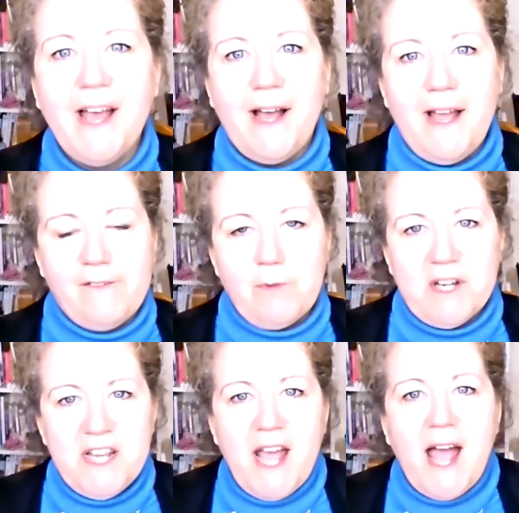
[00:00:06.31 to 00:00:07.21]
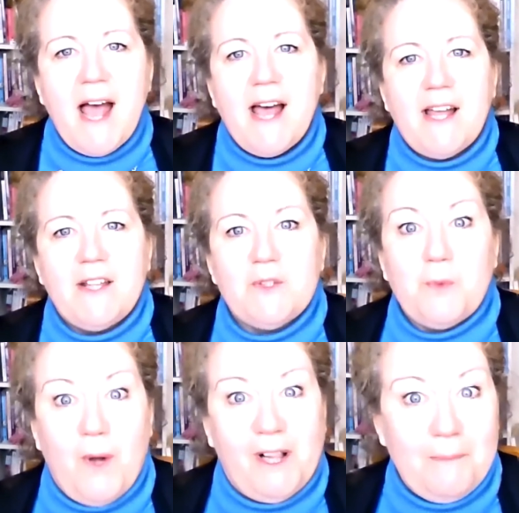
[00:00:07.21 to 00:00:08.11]
Hi everybody, and
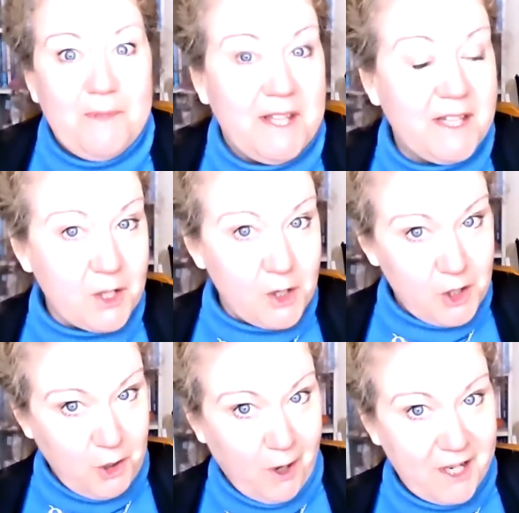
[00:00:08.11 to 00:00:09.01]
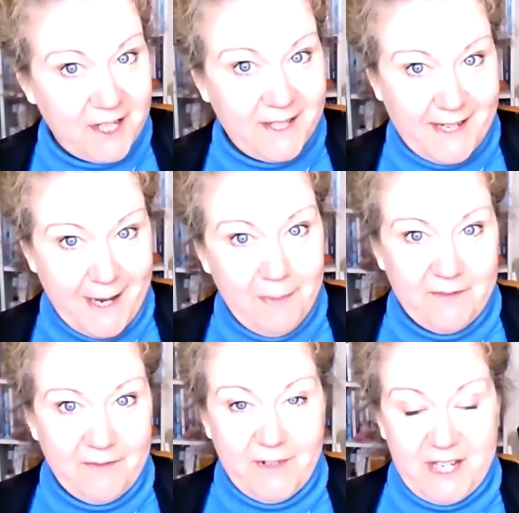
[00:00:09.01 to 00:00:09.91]
welcome to this short tip
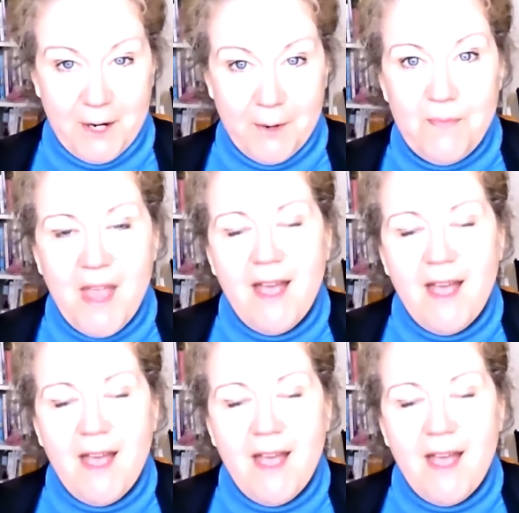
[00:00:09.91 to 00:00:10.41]
video.